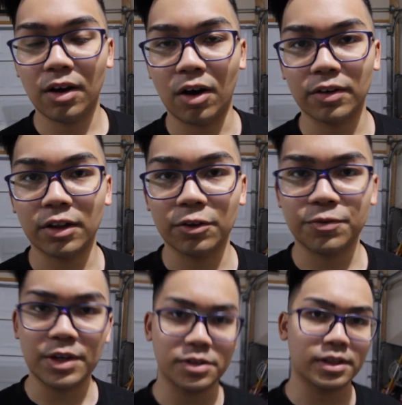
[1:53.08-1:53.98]
all the little
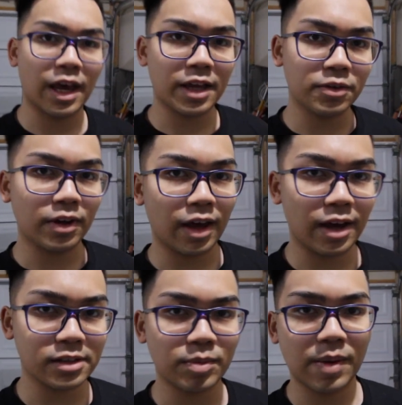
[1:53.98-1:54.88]
features the head unit
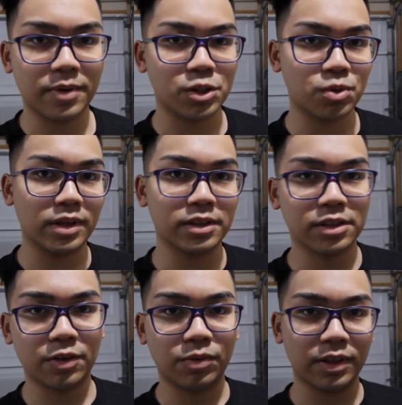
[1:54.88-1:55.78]
has. I'll be able to tweak
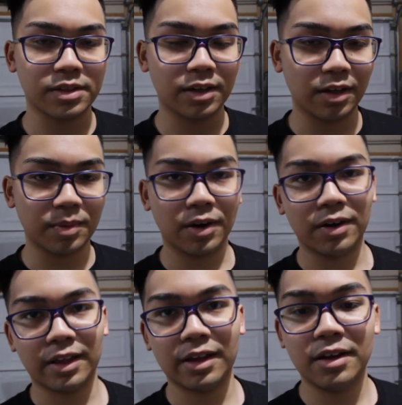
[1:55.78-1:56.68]
stuff with the sub and
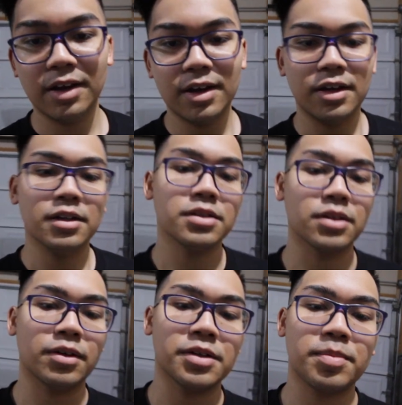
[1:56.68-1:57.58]
all that.
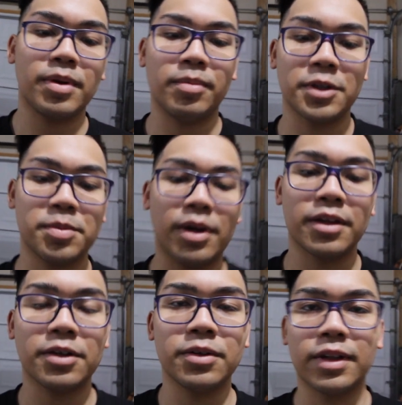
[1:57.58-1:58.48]
So it's been much
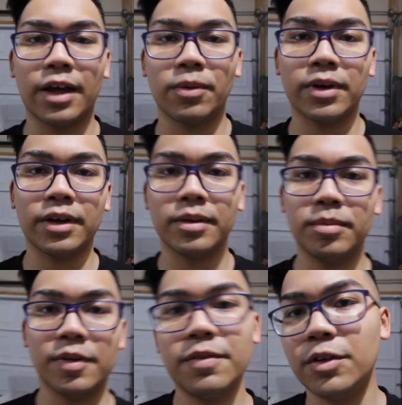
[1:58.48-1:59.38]
better to do it that way.
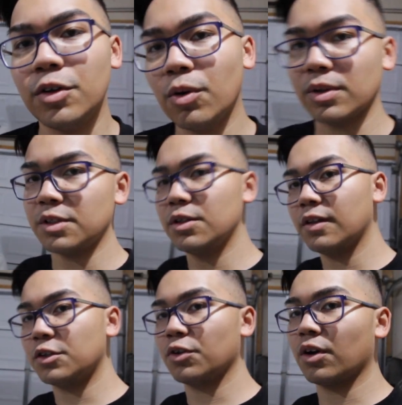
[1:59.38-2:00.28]
But if you do want to do
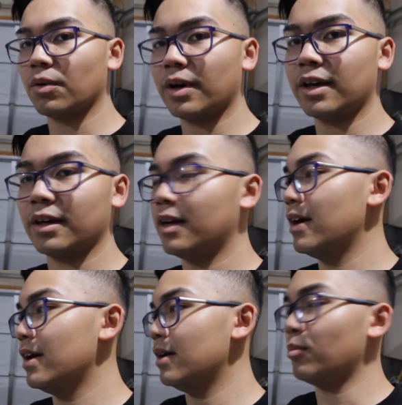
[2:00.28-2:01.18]
it the trunk way,
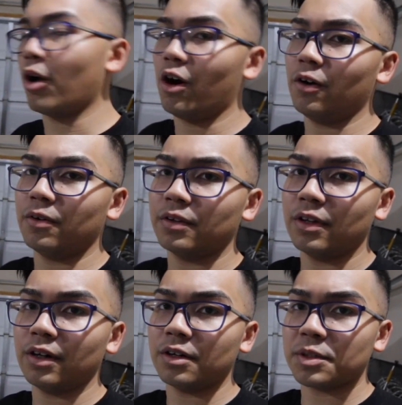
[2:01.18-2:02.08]
borrow
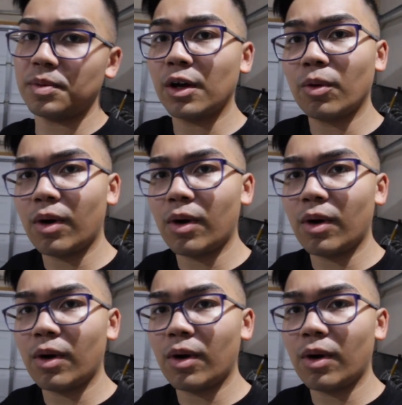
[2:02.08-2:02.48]
the speaker